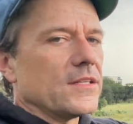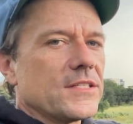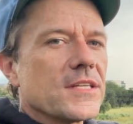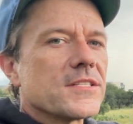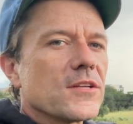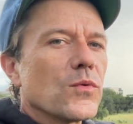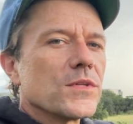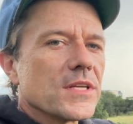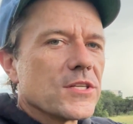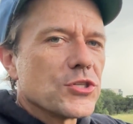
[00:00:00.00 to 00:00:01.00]
Distillate
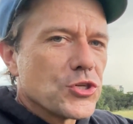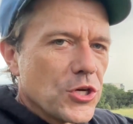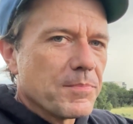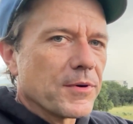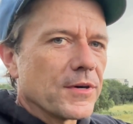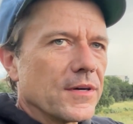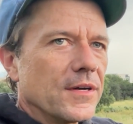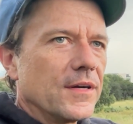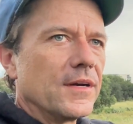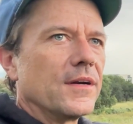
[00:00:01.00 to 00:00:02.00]
was a cheaper,
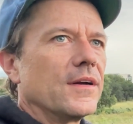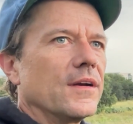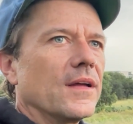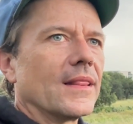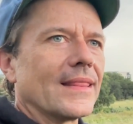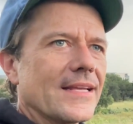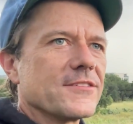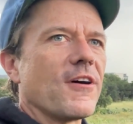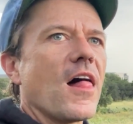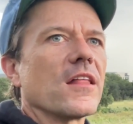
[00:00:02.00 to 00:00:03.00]
less
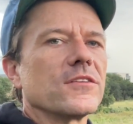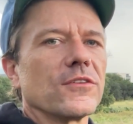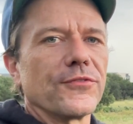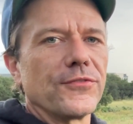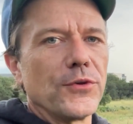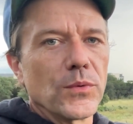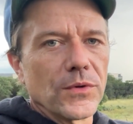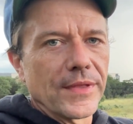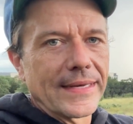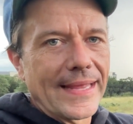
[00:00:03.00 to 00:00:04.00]
volatile fuel
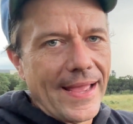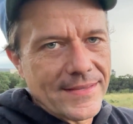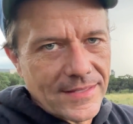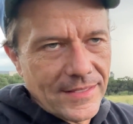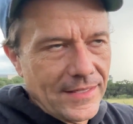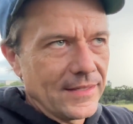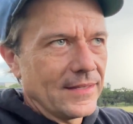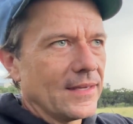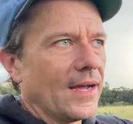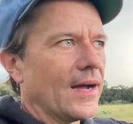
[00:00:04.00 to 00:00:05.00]
than gasoline.
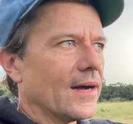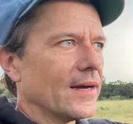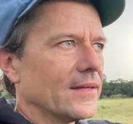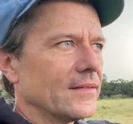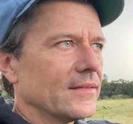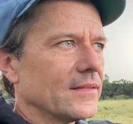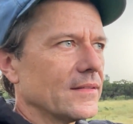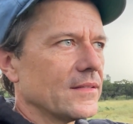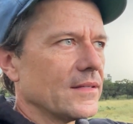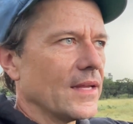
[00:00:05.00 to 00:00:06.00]

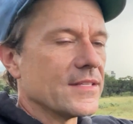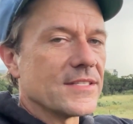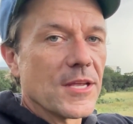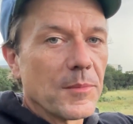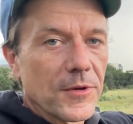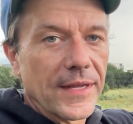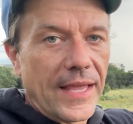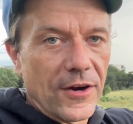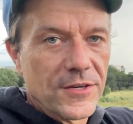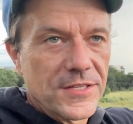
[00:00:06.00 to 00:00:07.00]
It's similar to
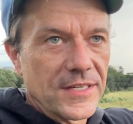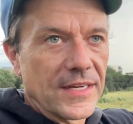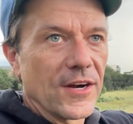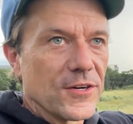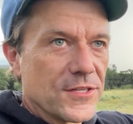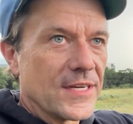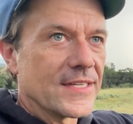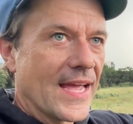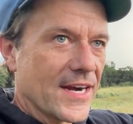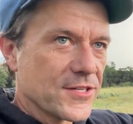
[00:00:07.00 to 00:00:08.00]
kerosene. Kerosene is
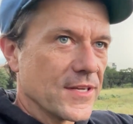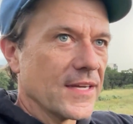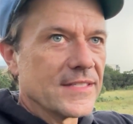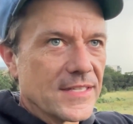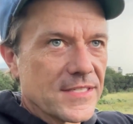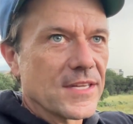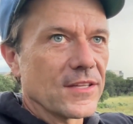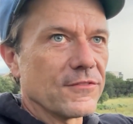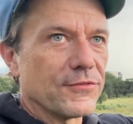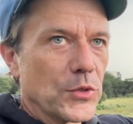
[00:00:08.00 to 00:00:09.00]
actually a
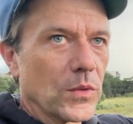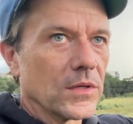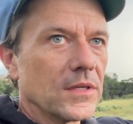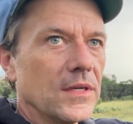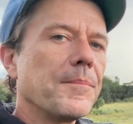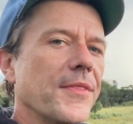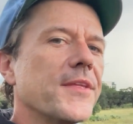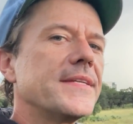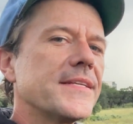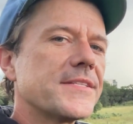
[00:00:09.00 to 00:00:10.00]
distillate fuel, but the
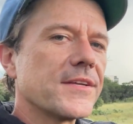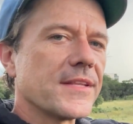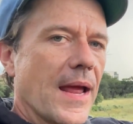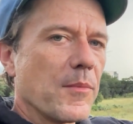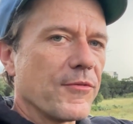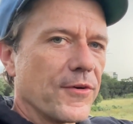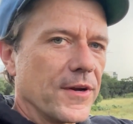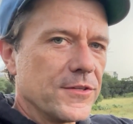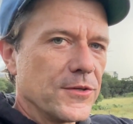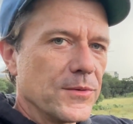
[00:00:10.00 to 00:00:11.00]
distillate that I'm
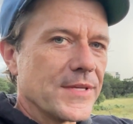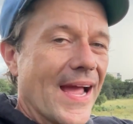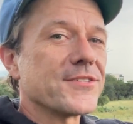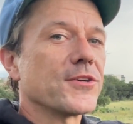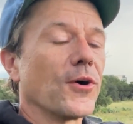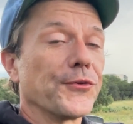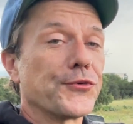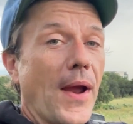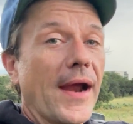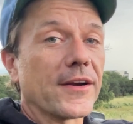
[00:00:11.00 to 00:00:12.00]
referring to is actually called
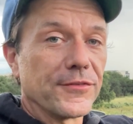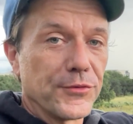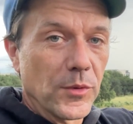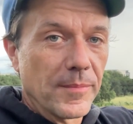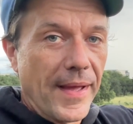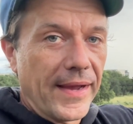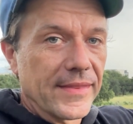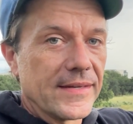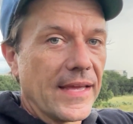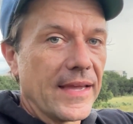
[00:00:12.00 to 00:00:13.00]
tractor fuel back in
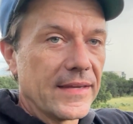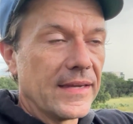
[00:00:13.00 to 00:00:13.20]
the day.